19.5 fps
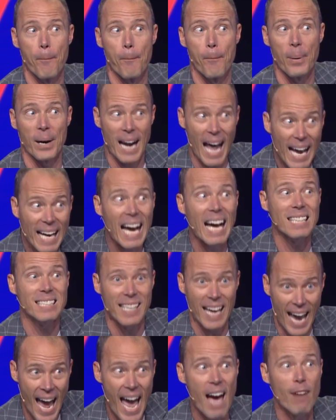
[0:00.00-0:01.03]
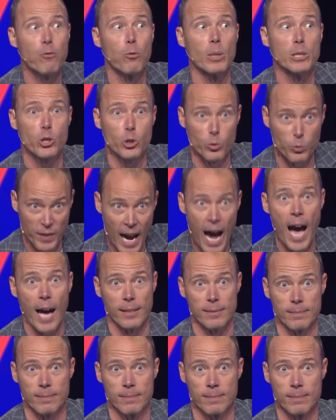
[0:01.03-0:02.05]
But I got to have what you've got.
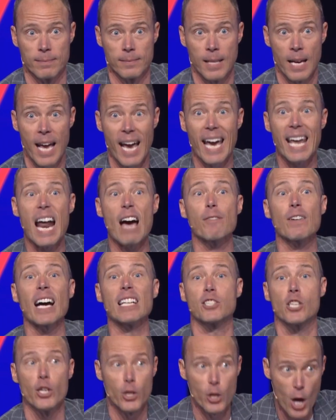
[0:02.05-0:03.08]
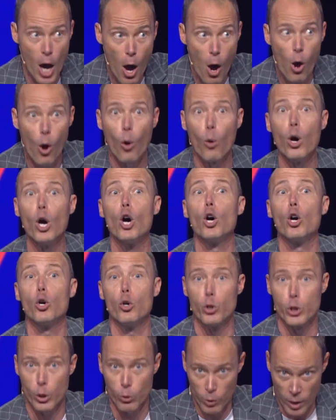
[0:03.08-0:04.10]
And I've got to know
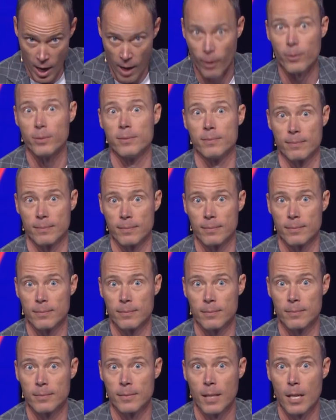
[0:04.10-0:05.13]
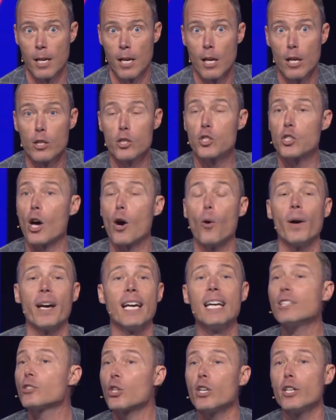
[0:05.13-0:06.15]
who you know. So
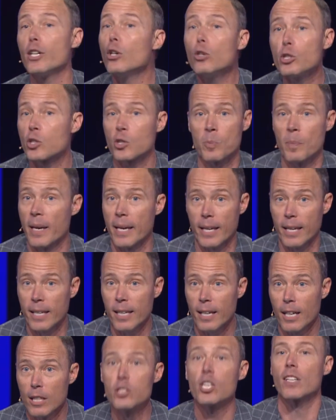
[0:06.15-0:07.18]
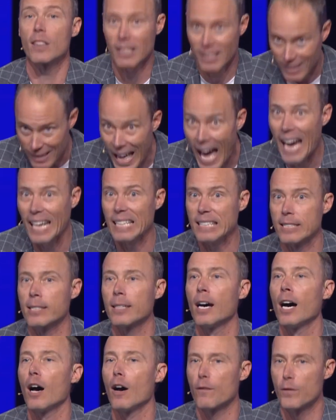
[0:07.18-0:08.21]
introduce me to the light
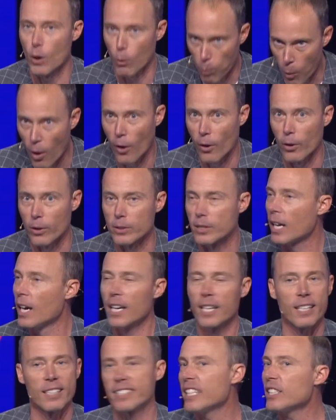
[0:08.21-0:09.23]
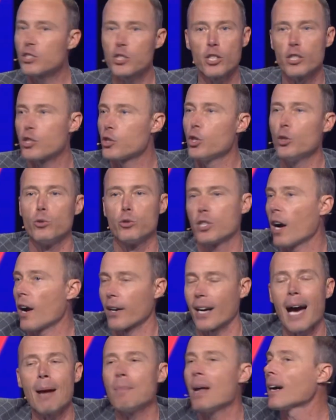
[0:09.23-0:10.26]
of the world, because it's just too
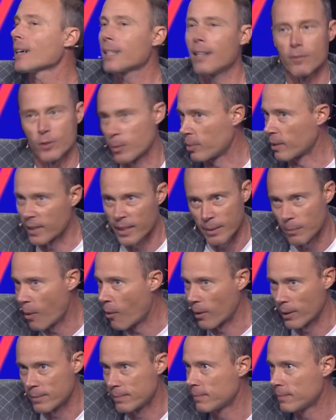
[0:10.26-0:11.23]
dark. I'm not comfortable anymore.